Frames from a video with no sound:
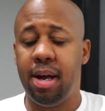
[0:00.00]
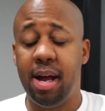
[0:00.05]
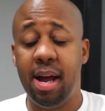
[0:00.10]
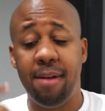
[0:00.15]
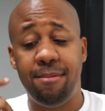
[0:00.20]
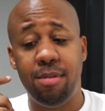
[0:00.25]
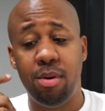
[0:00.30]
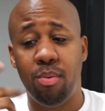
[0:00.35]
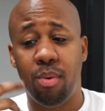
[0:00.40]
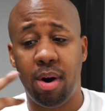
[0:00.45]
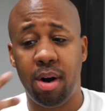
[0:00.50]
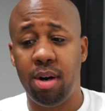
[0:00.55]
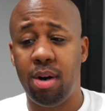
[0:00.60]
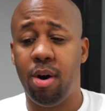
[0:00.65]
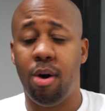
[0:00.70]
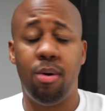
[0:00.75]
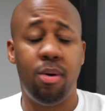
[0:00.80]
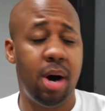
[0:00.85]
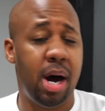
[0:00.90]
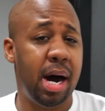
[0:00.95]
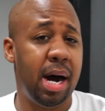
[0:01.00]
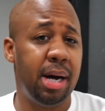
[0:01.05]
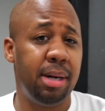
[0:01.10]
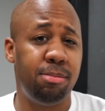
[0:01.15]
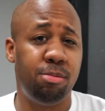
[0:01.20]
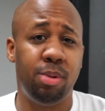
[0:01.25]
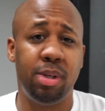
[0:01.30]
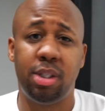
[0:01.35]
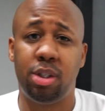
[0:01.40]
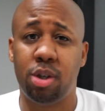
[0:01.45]
If you want to
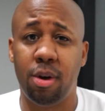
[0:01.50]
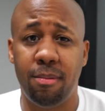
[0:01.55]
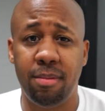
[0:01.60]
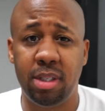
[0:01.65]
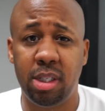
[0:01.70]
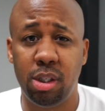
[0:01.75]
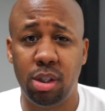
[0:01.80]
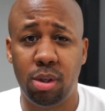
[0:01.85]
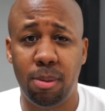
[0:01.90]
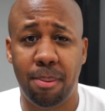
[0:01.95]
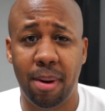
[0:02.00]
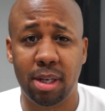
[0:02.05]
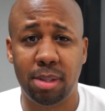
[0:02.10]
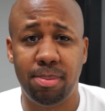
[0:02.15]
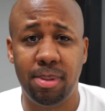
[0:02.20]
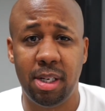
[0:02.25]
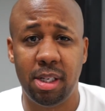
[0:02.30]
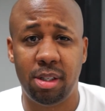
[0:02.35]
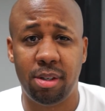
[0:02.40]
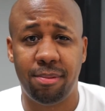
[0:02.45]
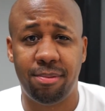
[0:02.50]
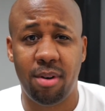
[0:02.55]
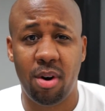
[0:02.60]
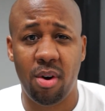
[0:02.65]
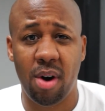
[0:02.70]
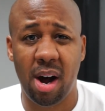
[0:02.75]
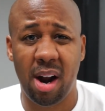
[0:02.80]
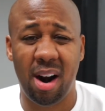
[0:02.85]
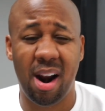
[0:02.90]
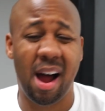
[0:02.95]
know what services you possibly get your
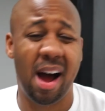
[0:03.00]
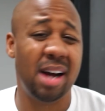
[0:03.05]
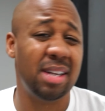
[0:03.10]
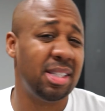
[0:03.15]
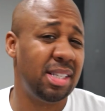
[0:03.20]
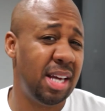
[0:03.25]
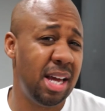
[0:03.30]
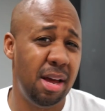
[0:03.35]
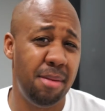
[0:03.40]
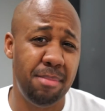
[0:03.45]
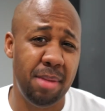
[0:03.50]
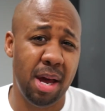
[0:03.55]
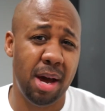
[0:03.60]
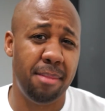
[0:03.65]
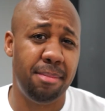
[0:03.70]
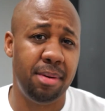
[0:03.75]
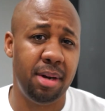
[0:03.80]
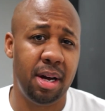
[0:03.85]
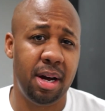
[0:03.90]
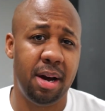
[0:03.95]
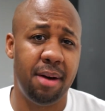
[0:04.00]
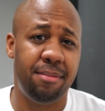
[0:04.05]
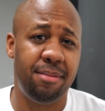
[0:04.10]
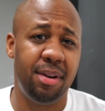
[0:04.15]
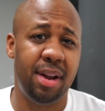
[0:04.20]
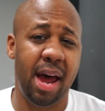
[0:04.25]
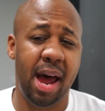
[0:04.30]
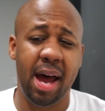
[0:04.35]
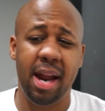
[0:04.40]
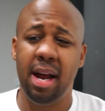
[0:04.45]
phone unlocked, hit me up
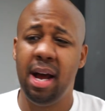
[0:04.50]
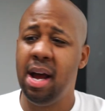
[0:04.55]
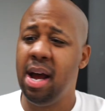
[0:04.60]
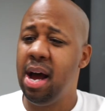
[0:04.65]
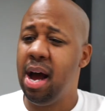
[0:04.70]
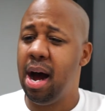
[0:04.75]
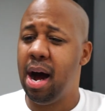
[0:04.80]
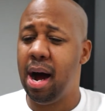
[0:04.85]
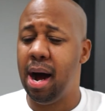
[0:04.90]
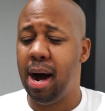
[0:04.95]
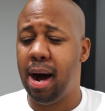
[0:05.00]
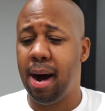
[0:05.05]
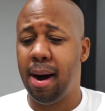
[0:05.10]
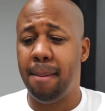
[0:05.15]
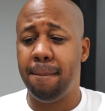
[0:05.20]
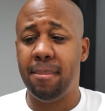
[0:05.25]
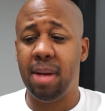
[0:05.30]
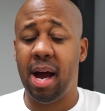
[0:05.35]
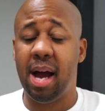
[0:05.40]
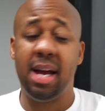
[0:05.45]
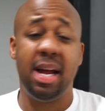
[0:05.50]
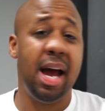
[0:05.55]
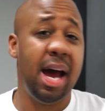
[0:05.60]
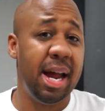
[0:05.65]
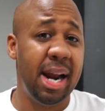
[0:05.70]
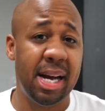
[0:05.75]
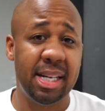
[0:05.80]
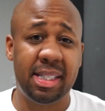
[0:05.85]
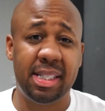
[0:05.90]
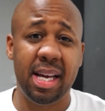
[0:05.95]
for that.
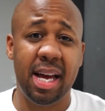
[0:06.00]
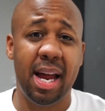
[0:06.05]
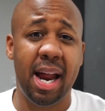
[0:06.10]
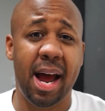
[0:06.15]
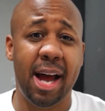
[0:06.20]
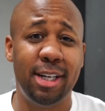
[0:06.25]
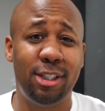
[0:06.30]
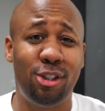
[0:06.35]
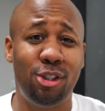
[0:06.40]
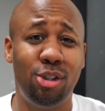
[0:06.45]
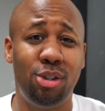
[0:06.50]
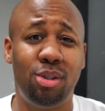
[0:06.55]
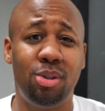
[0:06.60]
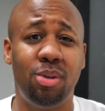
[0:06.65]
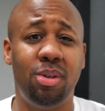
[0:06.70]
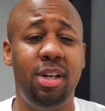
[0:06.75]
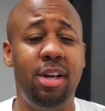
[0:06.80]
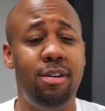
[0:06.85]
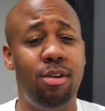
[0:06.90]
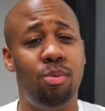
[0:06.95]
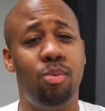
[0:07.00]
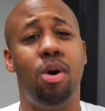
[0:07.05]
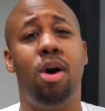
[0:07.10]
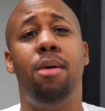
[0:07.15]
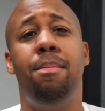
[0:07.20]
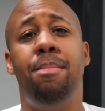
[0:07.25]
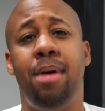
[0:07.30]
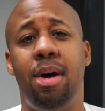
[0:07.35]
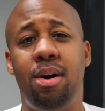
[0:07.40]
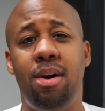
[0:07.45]
That's it. As usual, lead the
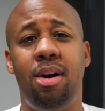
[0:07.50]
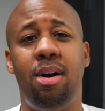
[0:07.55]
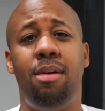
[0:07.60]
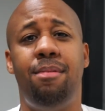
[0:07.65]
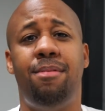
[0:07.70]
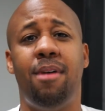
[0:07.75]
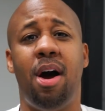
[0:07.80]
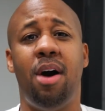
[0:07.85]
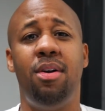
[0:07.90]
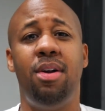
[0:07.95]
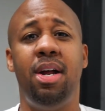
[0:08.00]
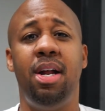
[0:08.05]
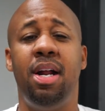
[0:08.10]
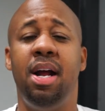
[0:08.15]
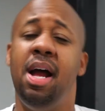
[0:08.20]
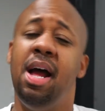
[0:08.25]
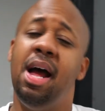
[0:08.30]
world better than you found it.